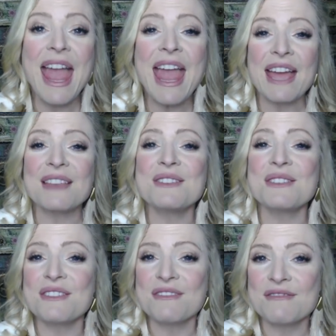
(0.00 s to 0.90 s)

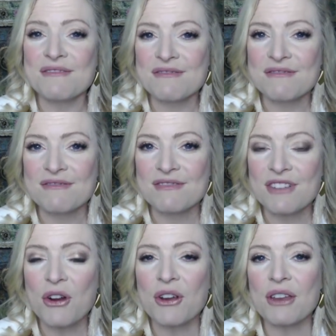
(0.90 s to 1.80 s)
and
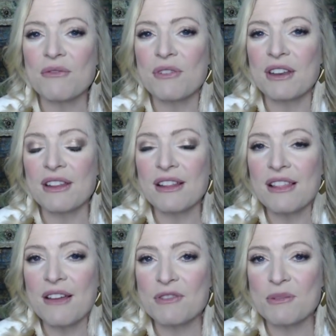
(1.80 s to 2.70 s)
are infinitely
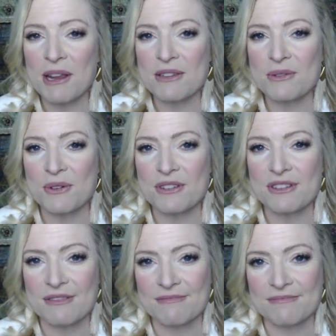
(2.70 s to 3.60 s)
loved by Source.